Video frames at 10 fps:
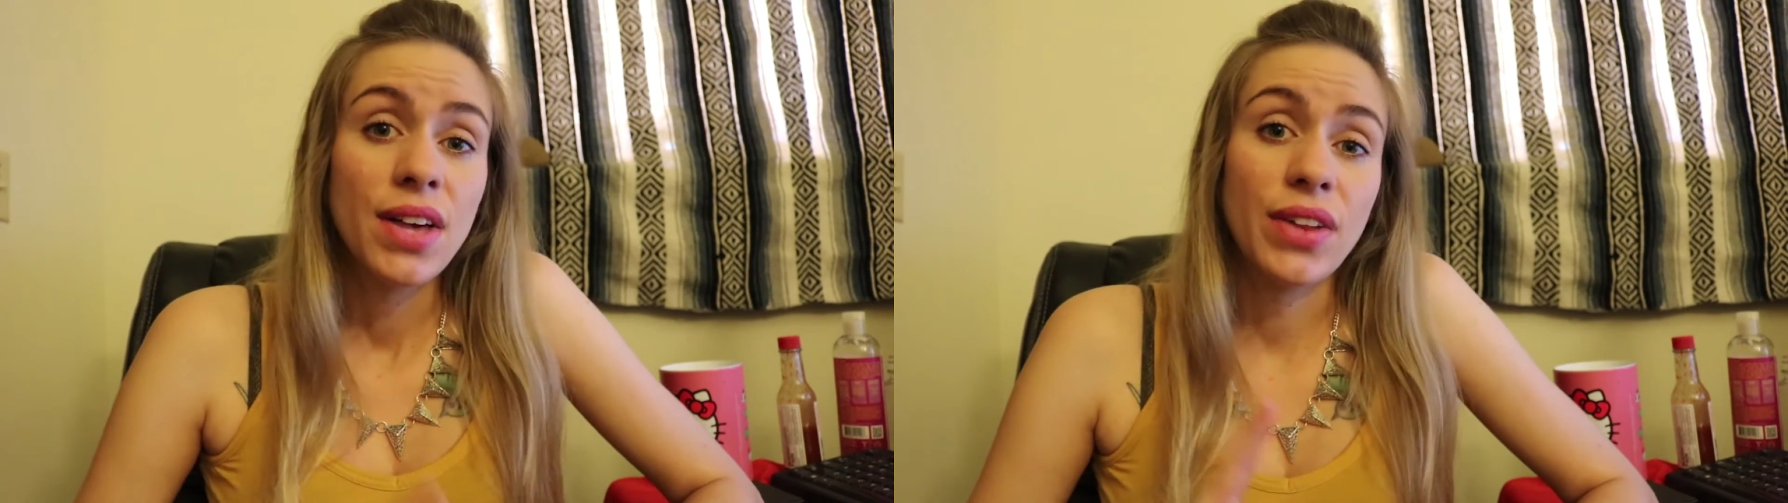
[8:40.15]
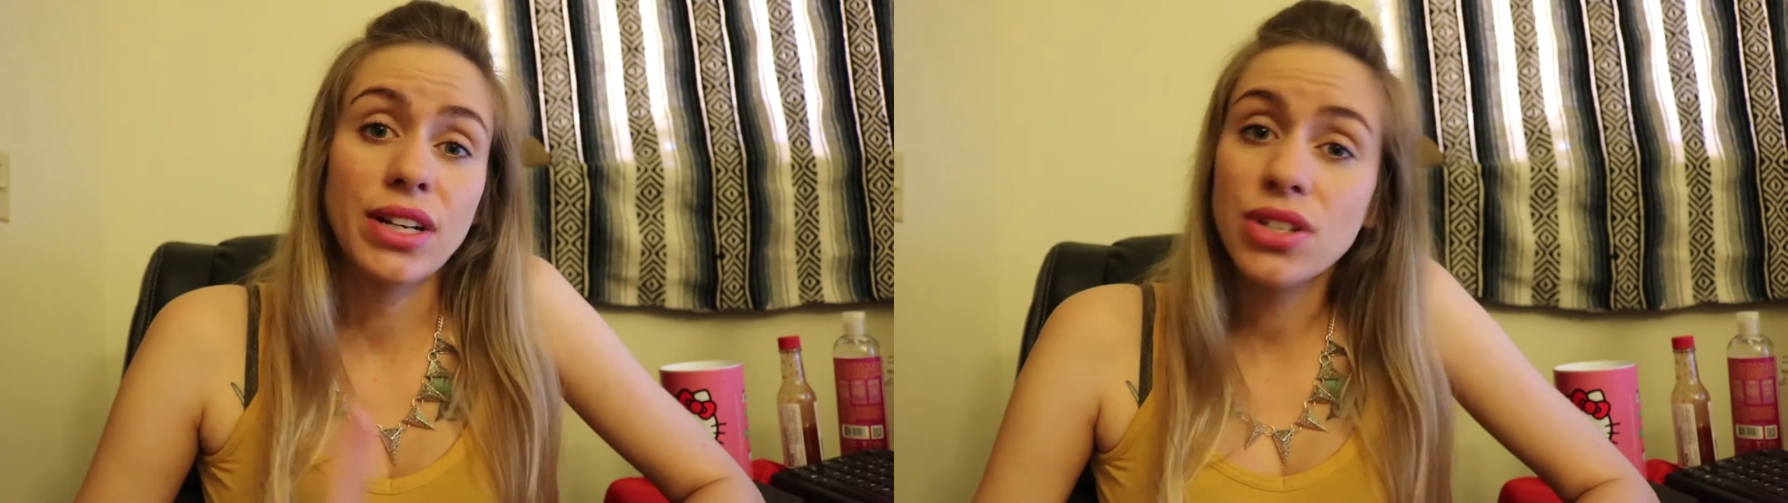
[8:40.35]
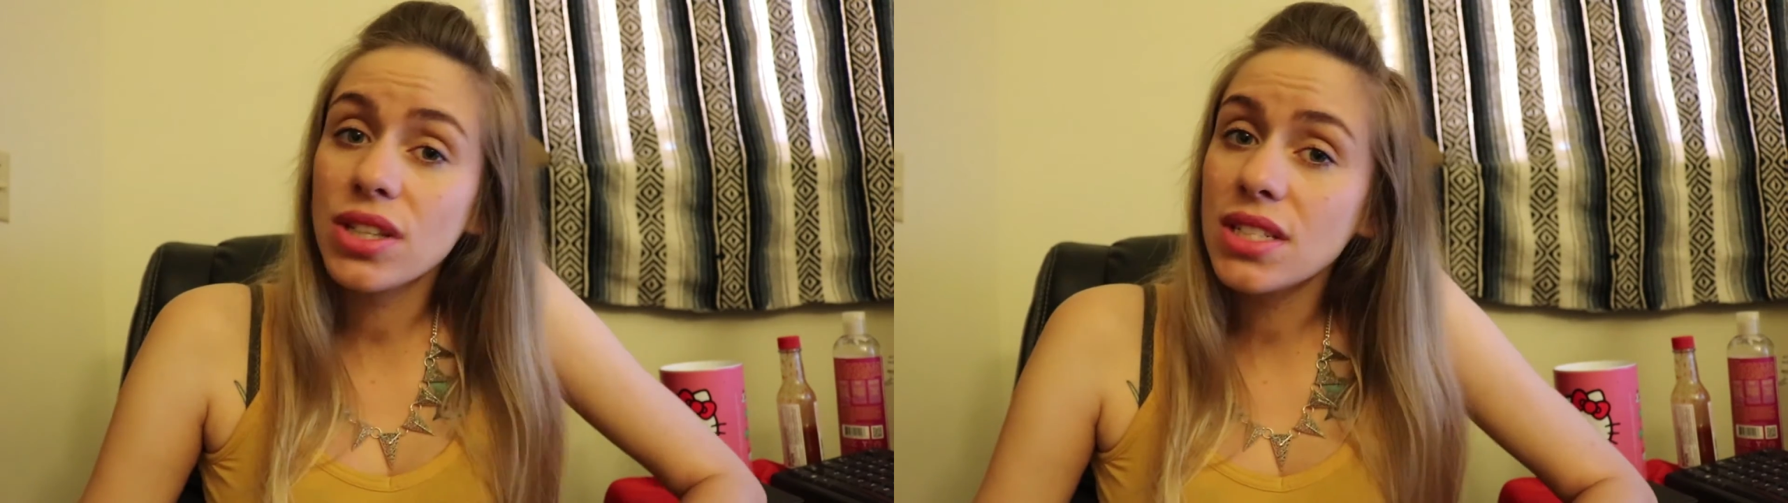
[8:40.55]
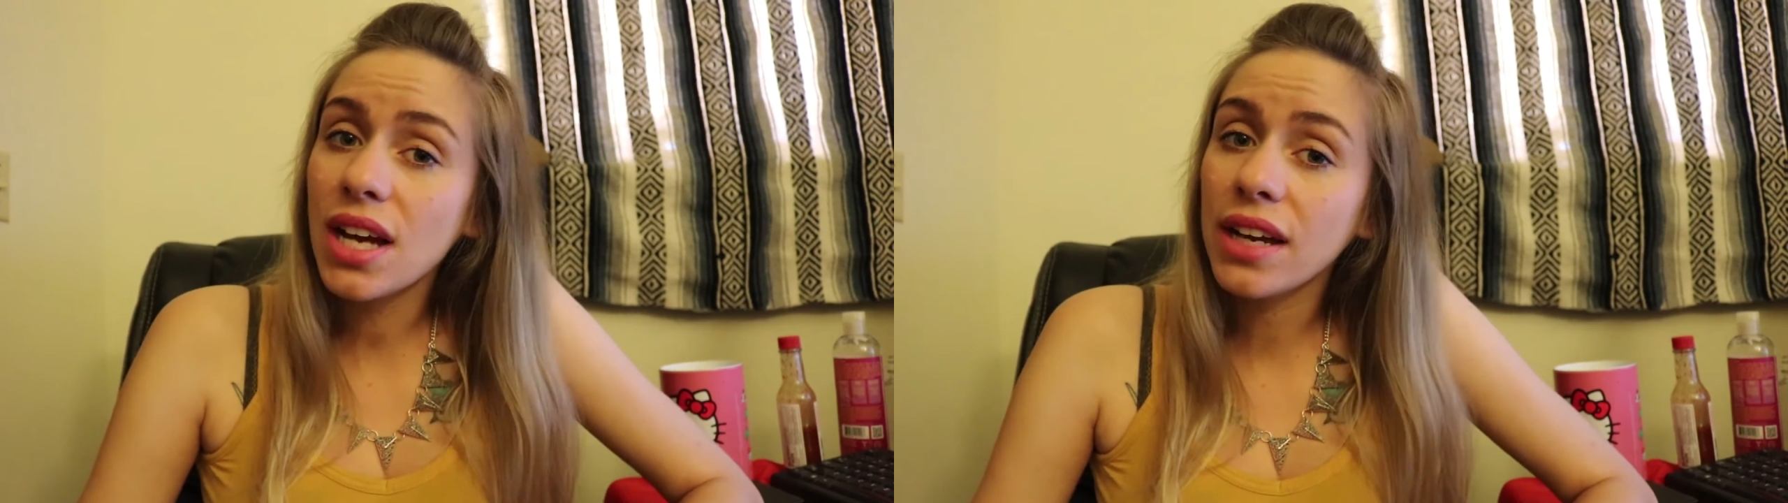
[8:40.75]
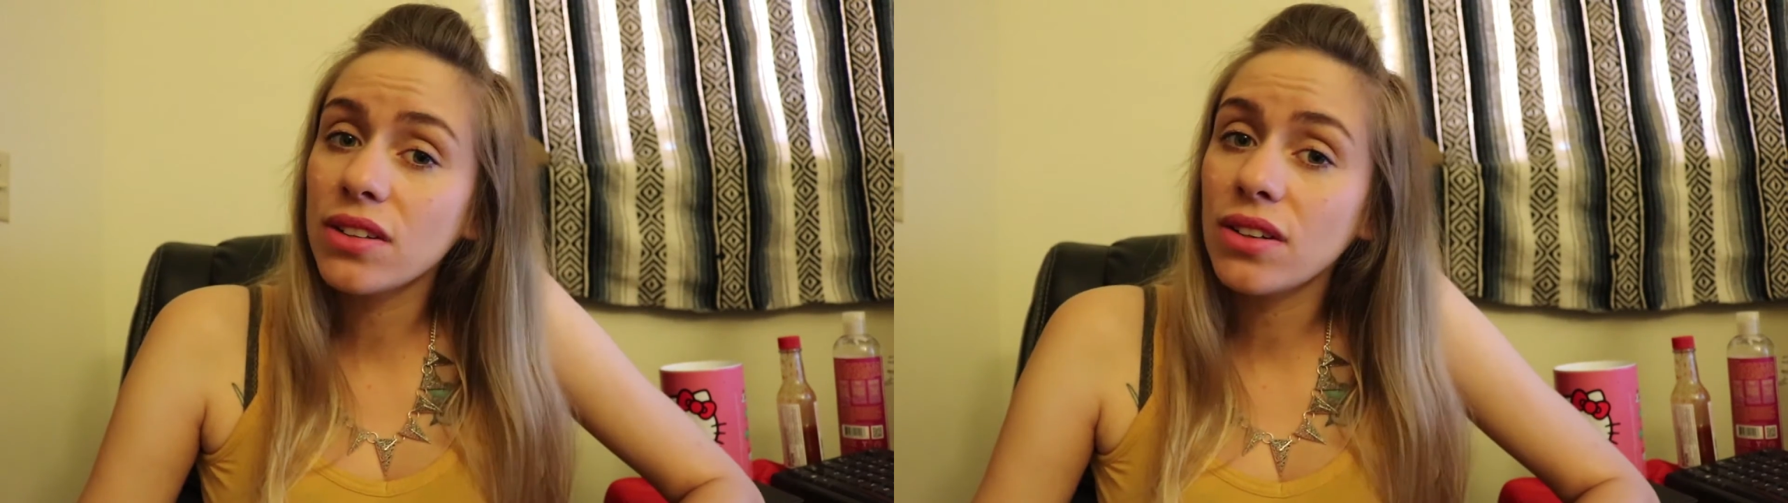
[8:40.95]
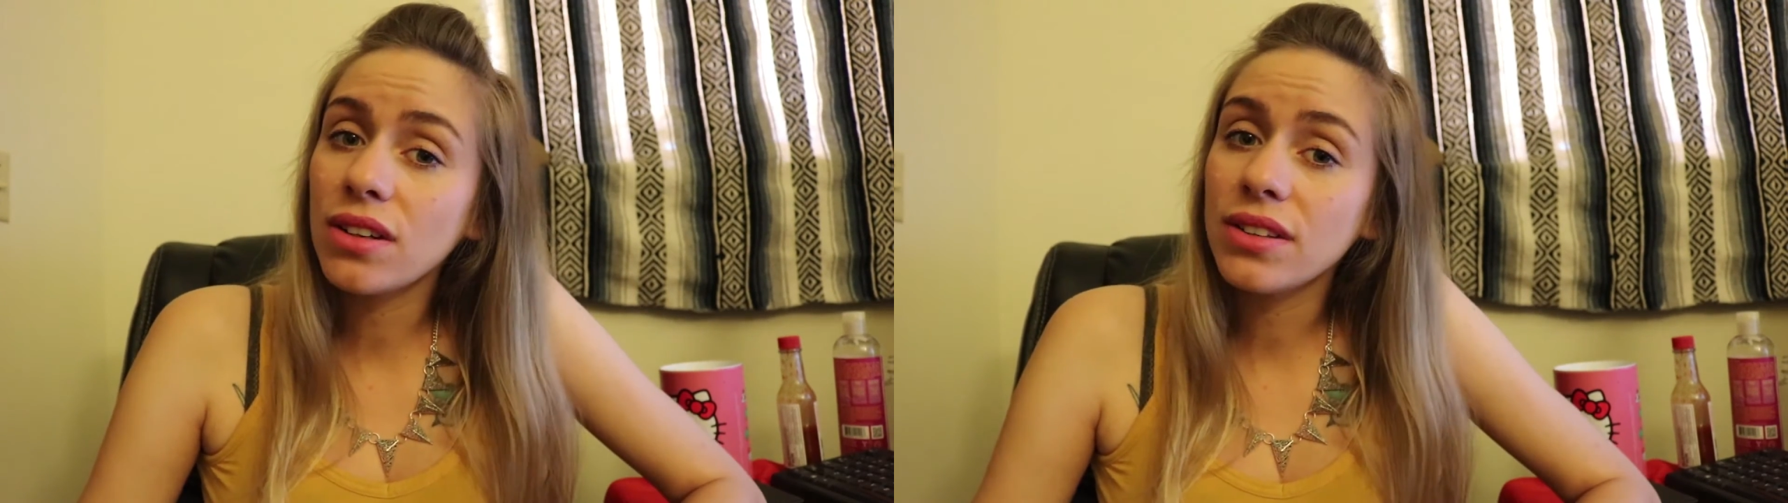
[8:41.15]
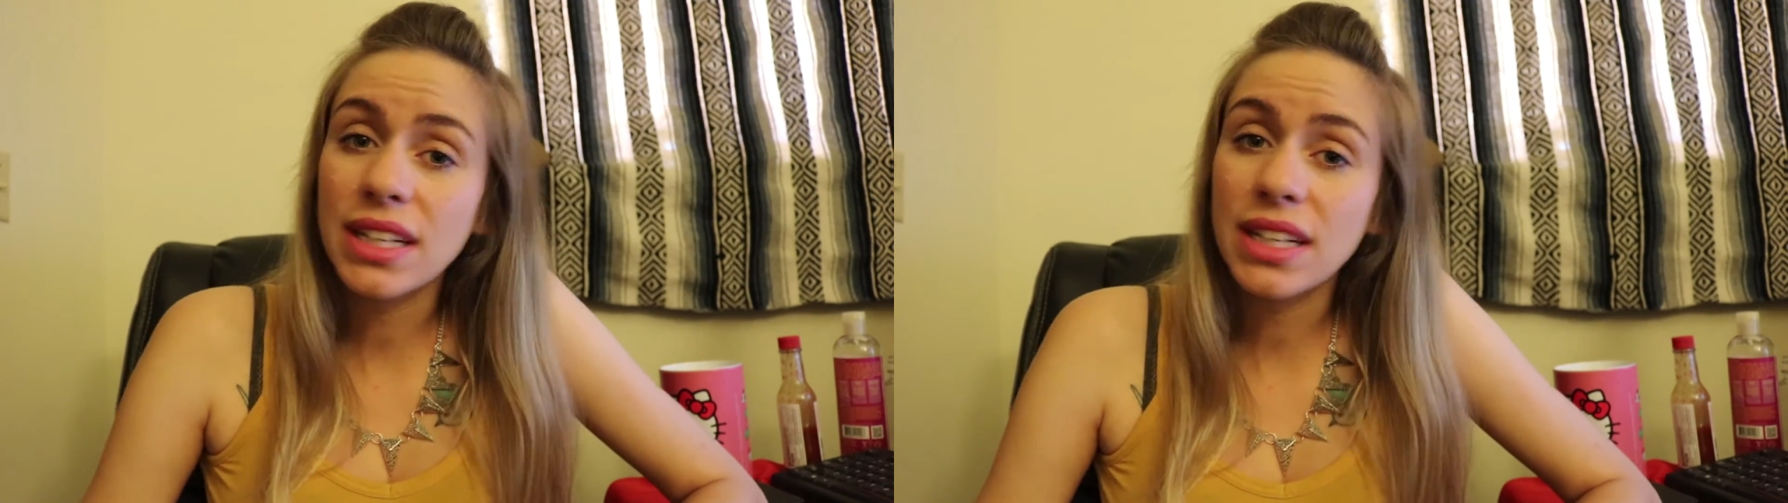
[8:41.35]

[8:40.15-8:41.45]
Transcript: that I took the Tylenol,